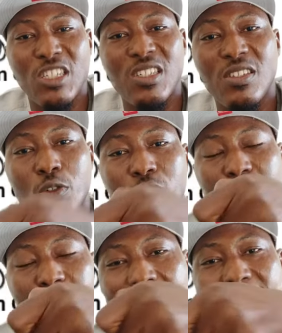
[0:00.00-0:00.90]
you
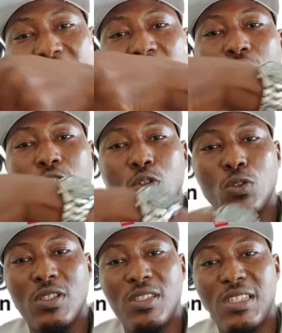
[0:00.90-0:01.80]
try to
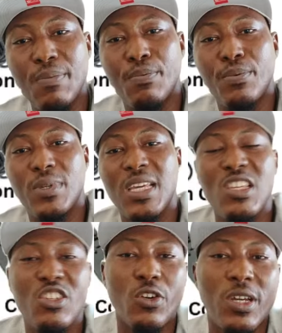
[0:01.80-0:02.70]
dip the engine oil.